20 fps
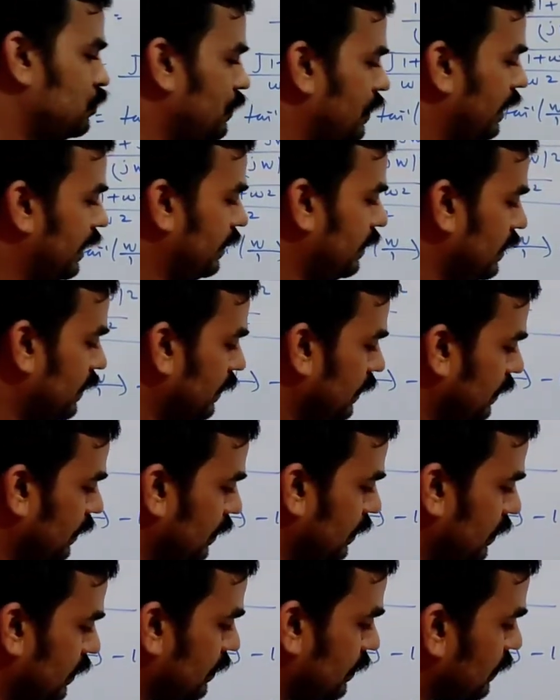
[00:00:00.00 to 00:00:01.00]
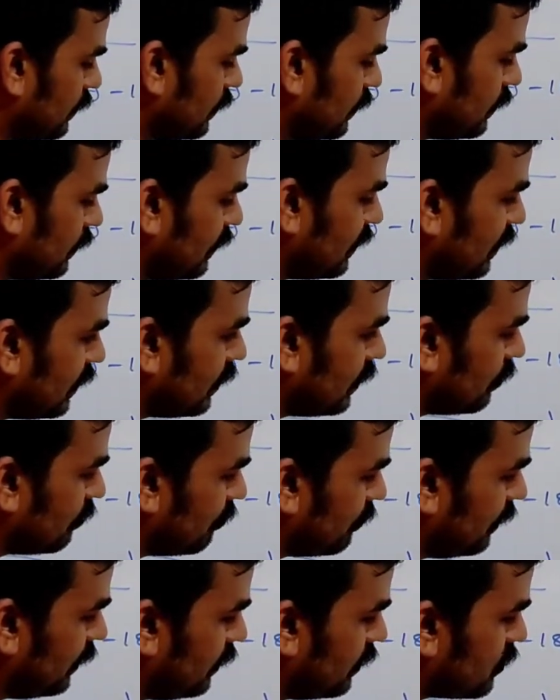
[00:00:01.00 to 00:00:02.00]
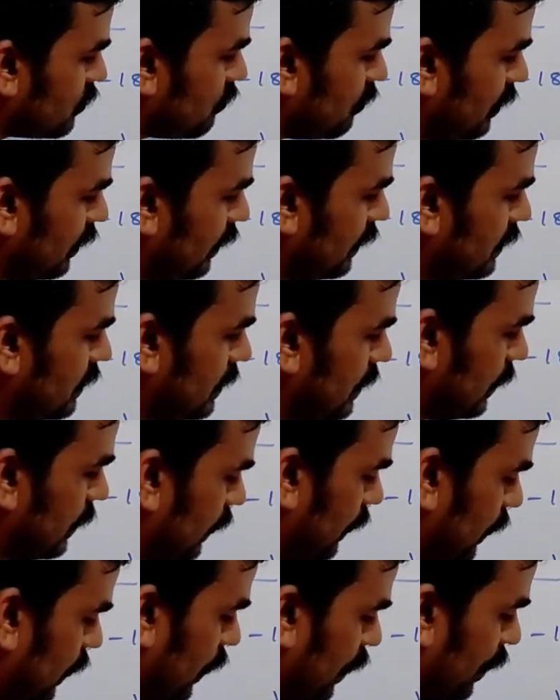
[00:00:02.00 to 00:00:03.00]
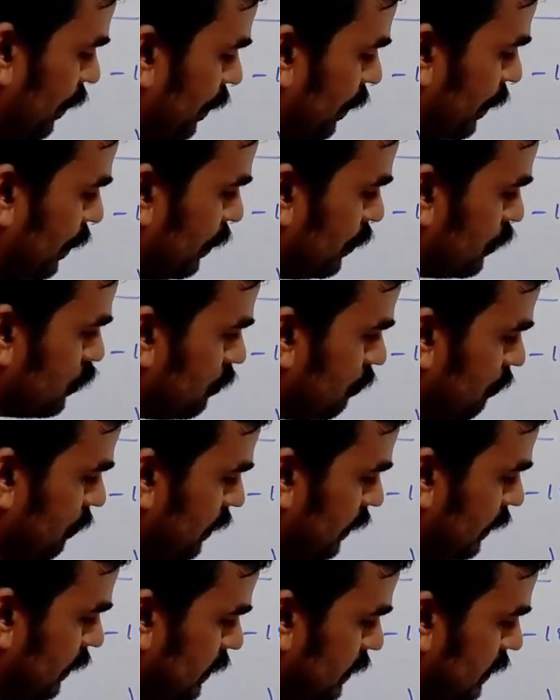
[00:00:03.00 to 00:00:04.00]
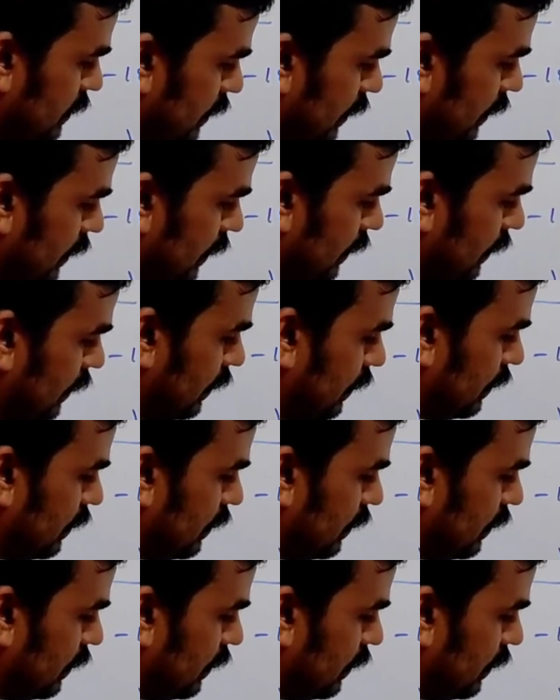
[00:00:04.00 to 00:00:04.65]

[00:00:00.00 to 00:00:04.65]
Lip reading: So 90 minus 180. So minus 90.